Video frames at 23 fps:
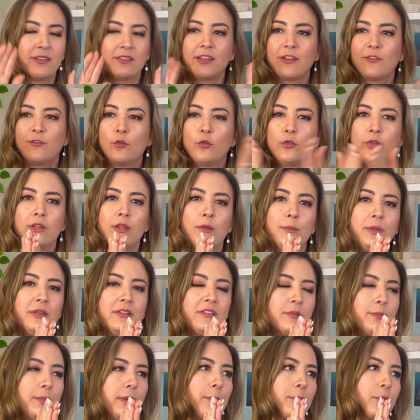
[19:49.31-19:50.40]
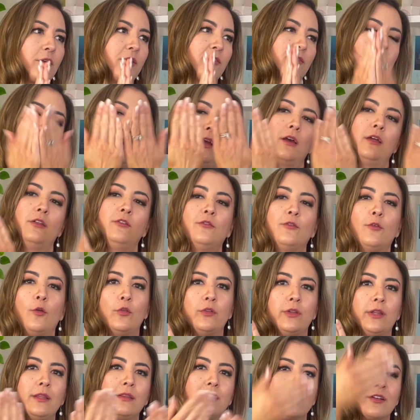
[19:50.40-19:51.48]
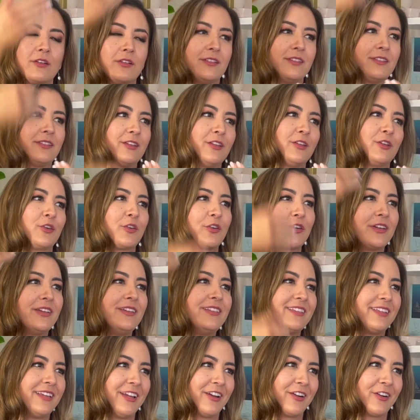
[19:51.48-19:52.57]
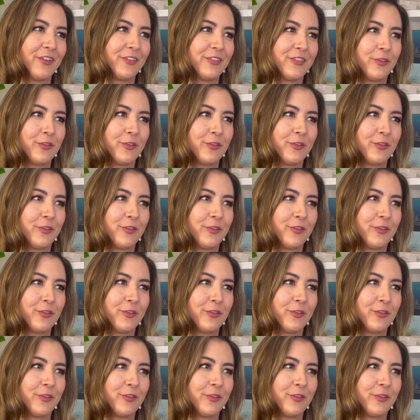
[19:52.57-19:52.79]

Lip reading: It's like folding a piece of paper. If I unfold it, there's still a crease here.